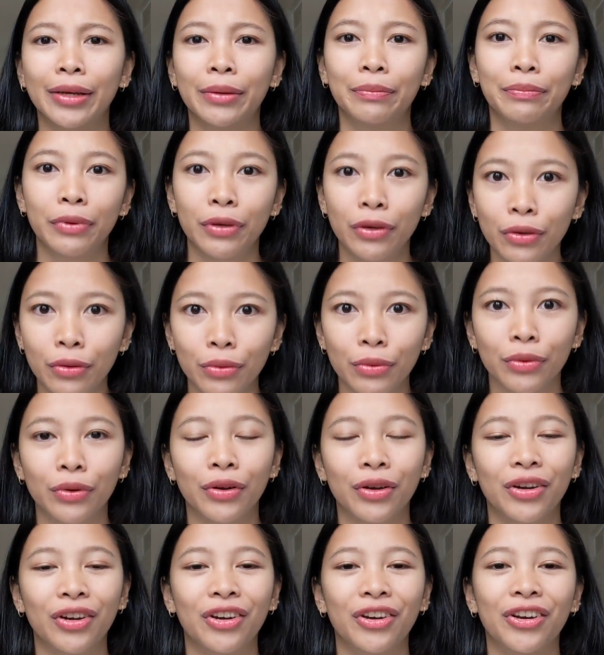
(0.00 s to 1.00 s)

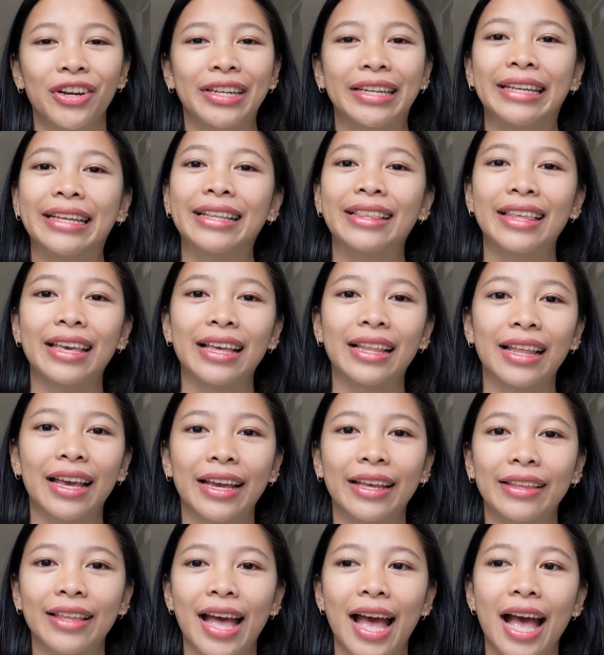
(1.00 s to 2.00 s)
computer, anything
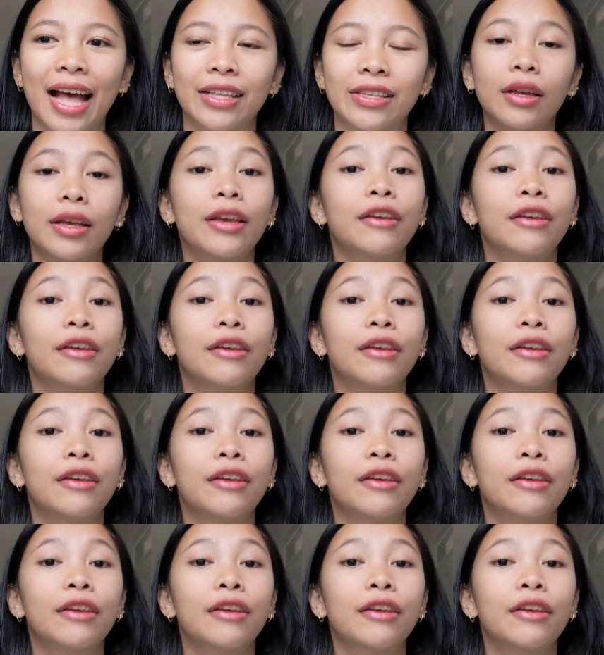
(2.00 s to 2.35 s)
like that.